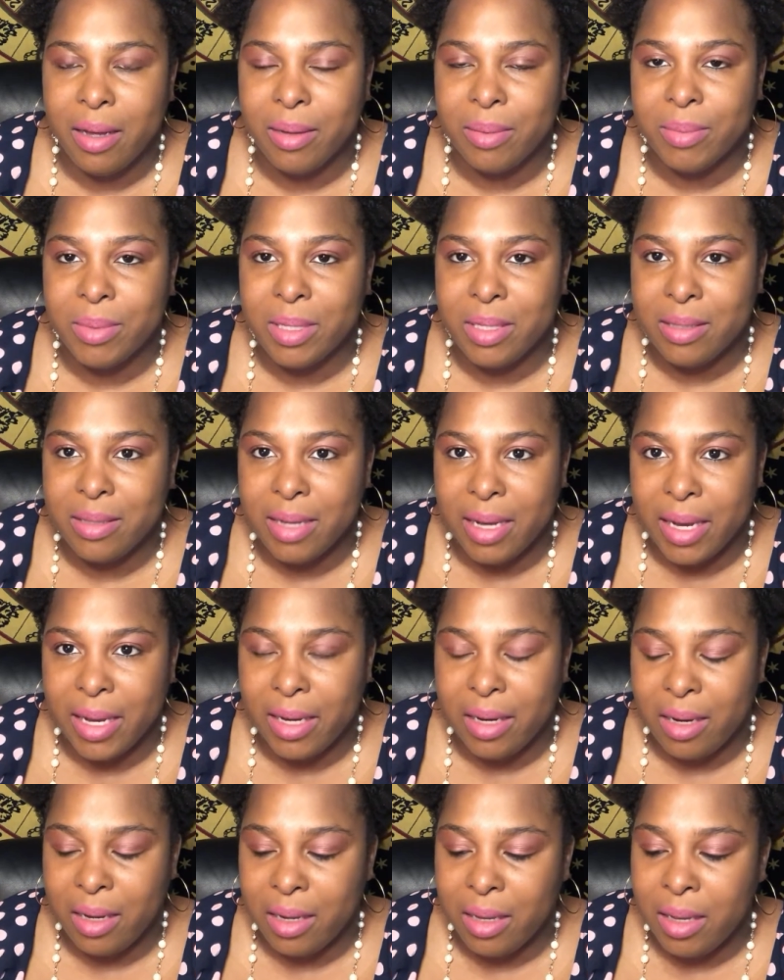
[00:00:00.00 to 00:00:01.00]

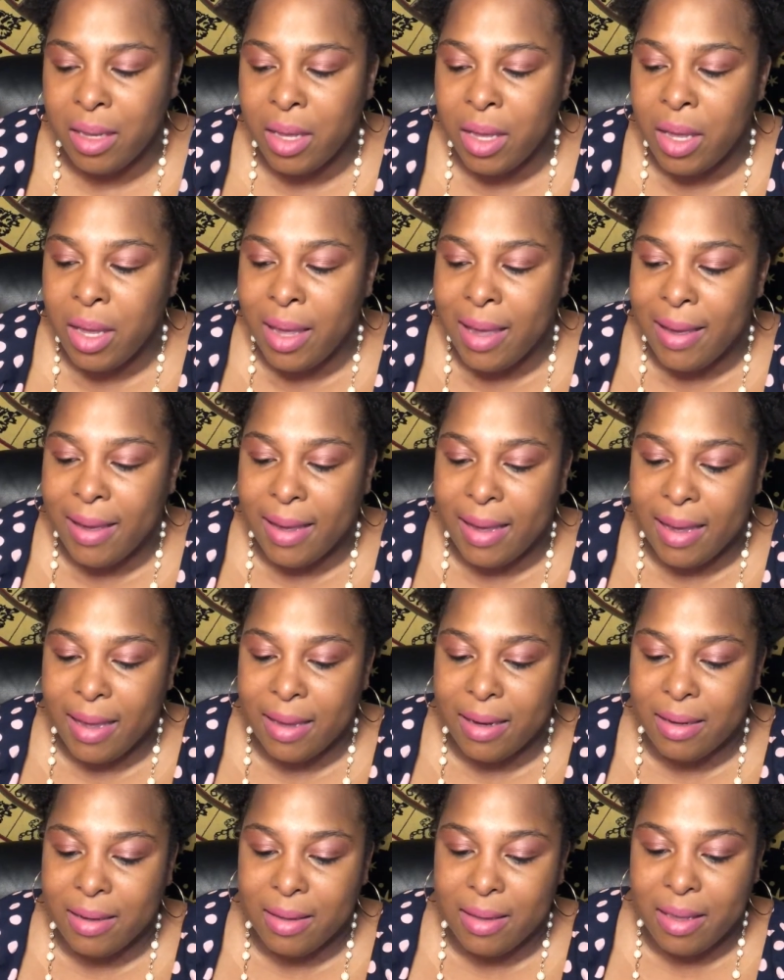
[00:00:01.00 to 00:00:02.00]
society,
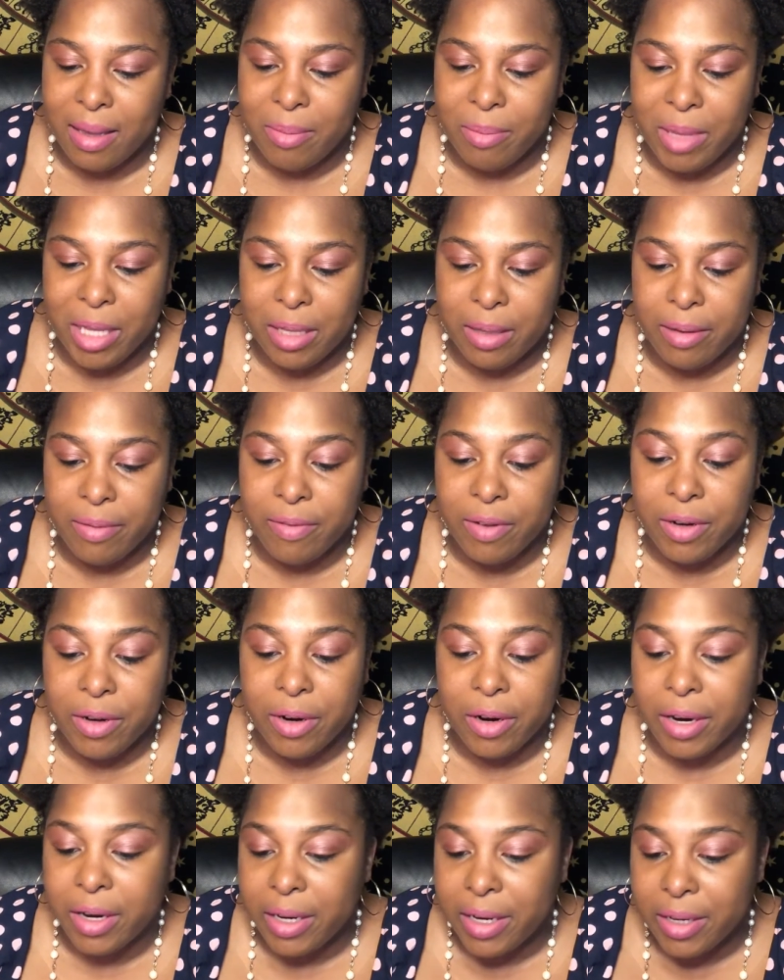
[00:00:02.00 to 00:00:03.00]
and they may live in
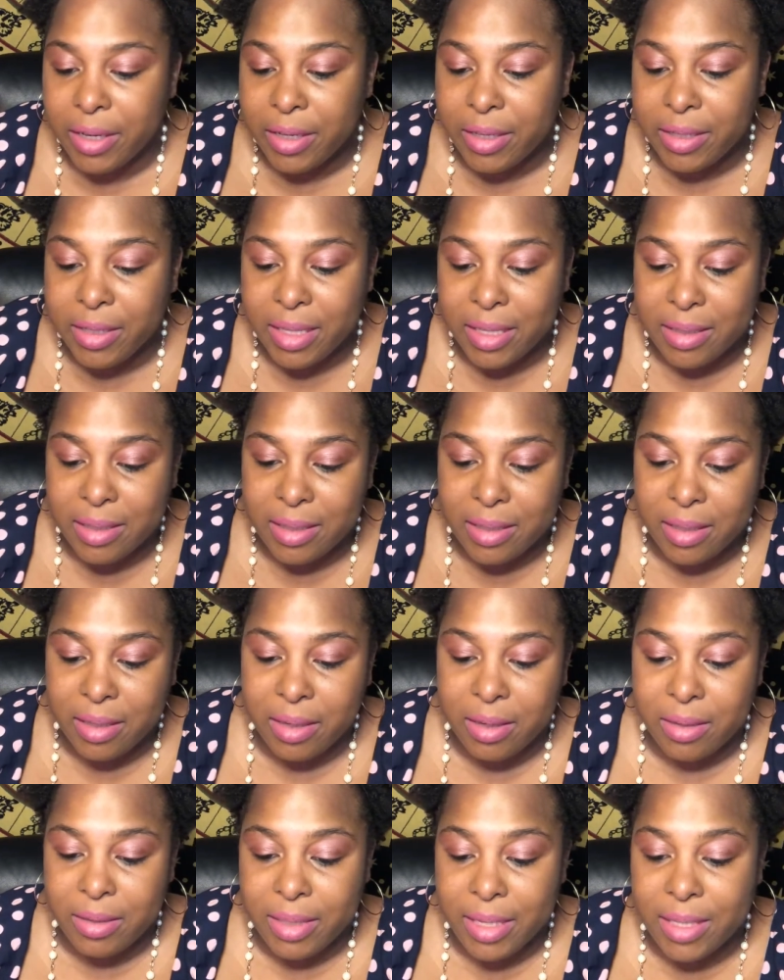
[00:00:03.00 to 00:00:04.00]
Arctic or
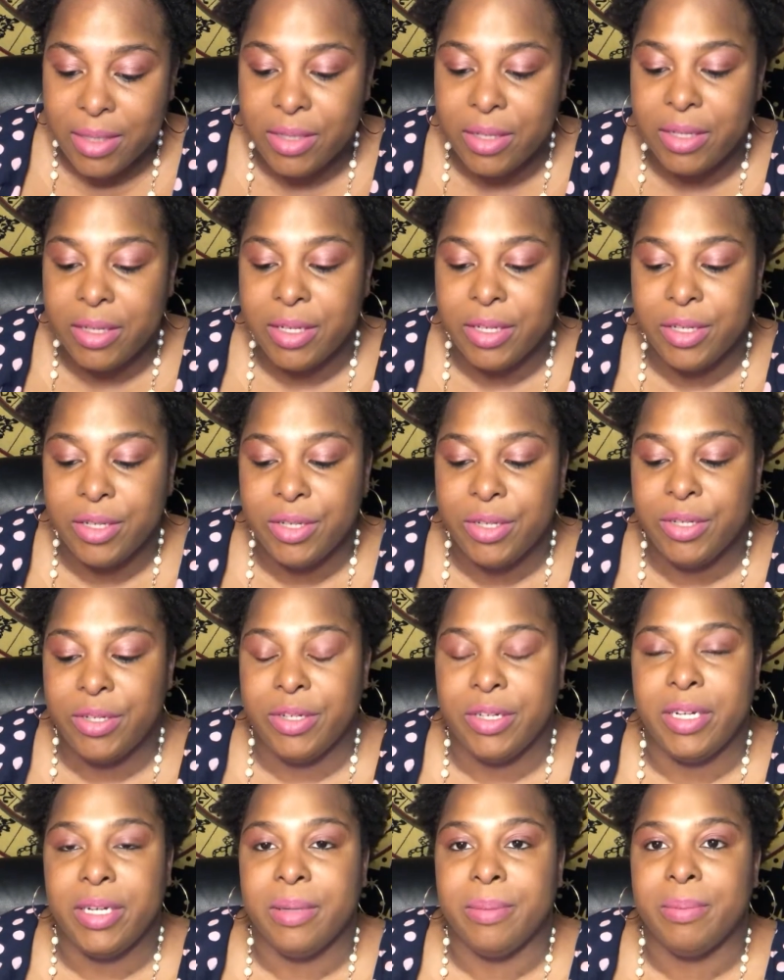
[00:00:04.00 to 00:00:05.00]
desert
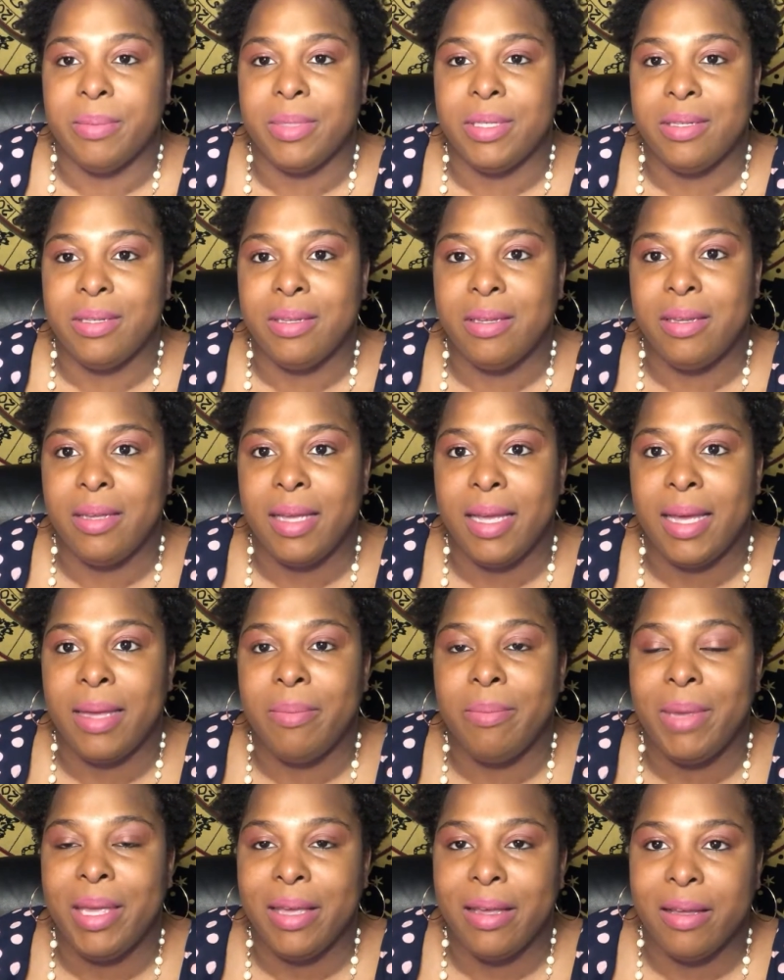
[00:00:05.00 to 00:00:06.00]
extremes and
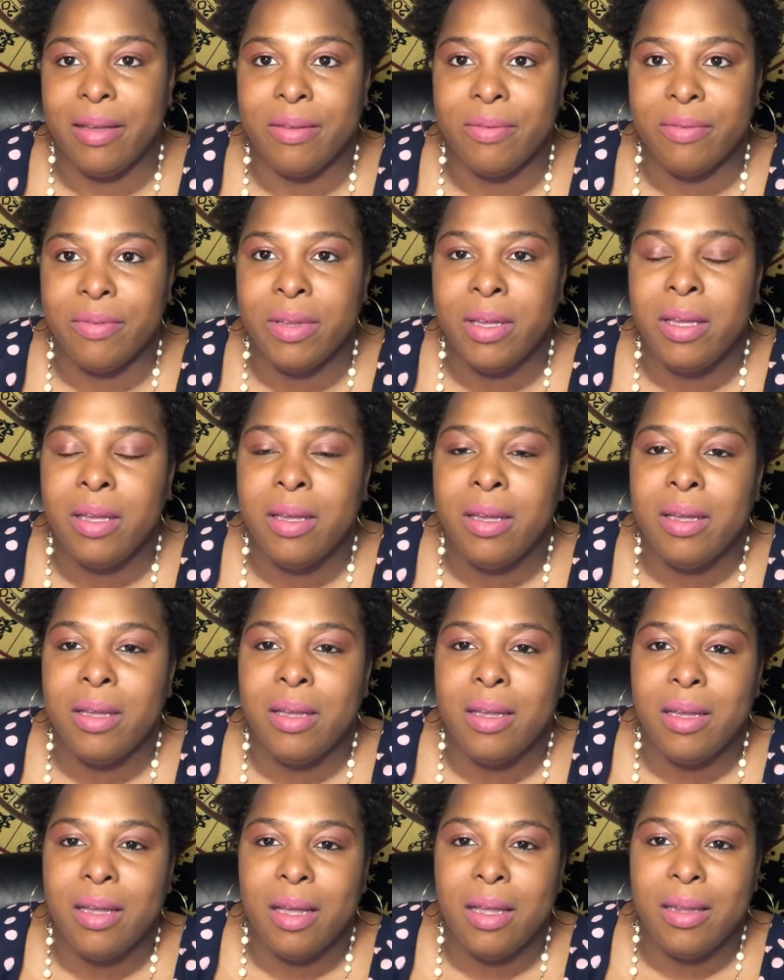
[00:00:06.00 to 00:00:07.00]
may have
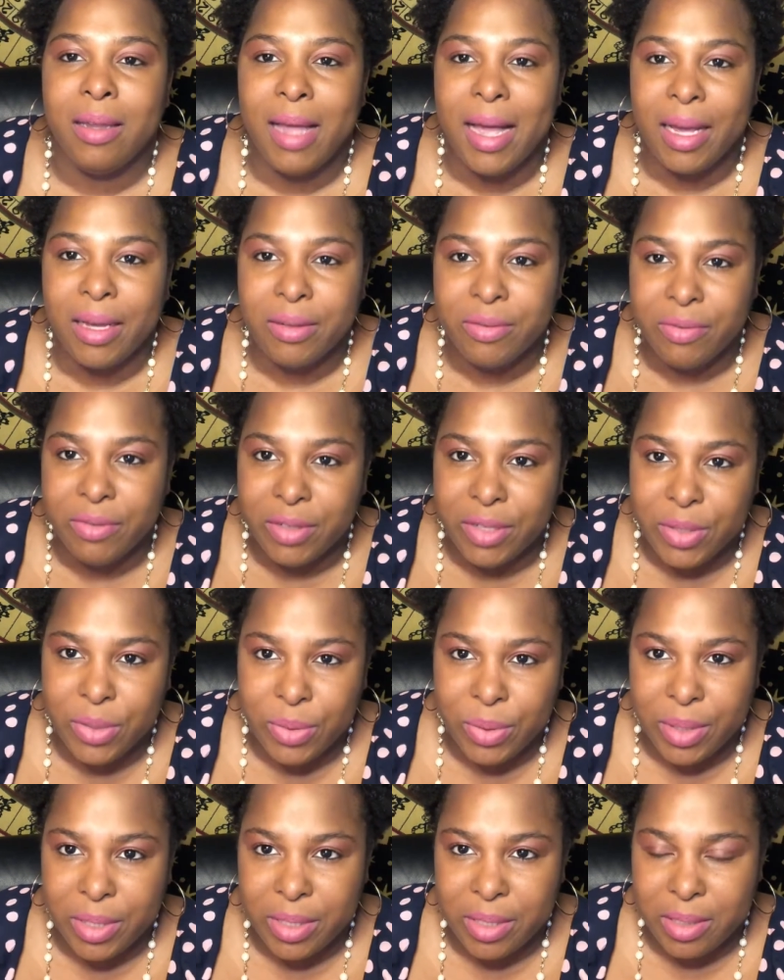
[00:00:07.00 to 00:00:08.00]
a lack of
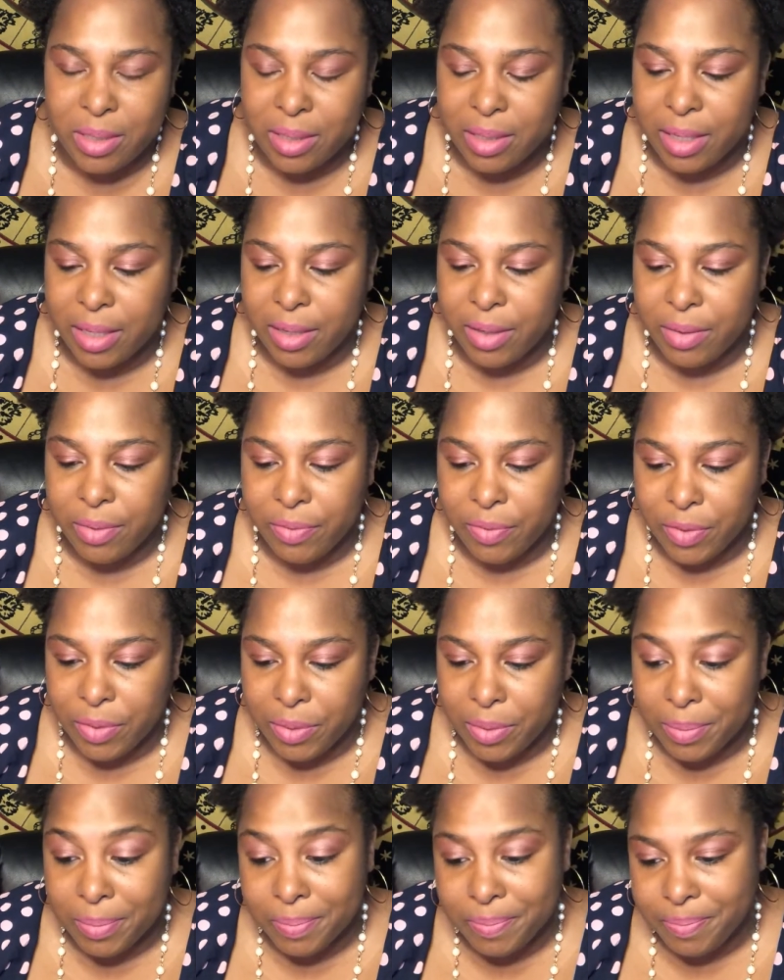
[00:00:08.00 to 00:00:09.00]
resources like
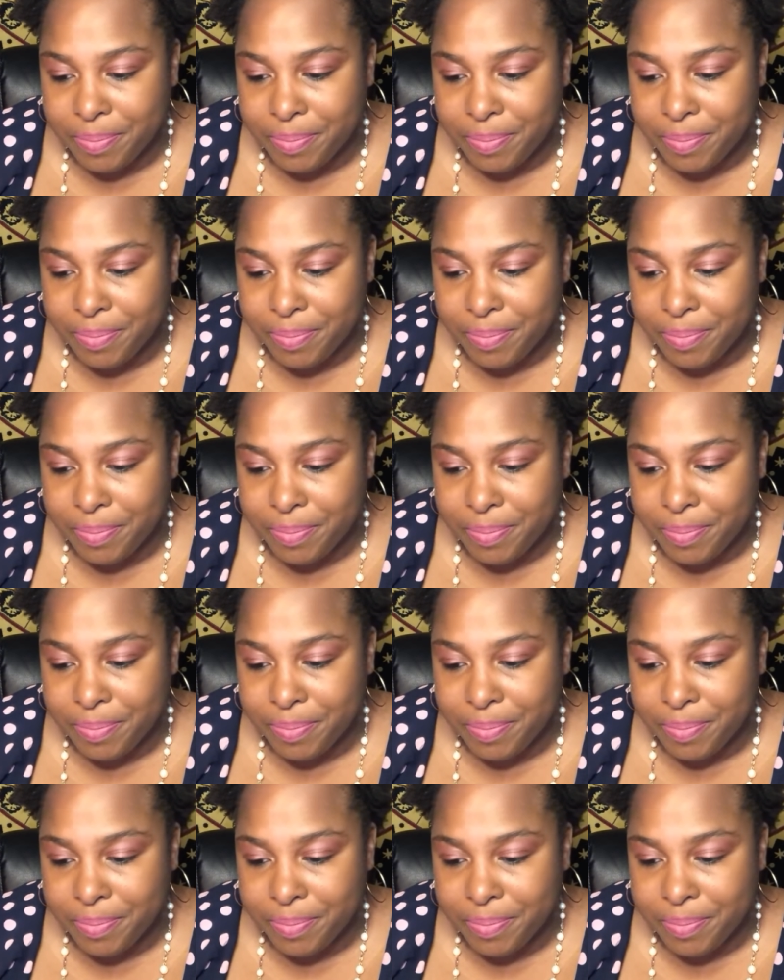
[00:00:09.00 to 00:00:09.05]
food.